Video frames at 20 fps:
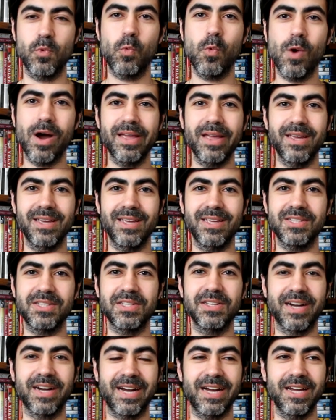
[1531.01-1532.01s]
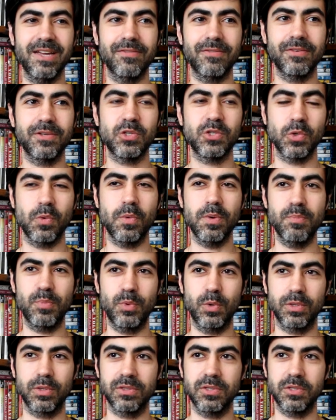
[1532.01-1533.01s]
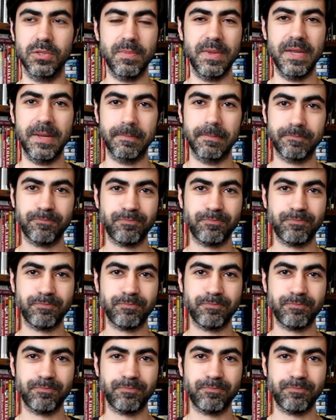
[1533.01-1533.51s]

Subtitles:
Why is the hive so important to me?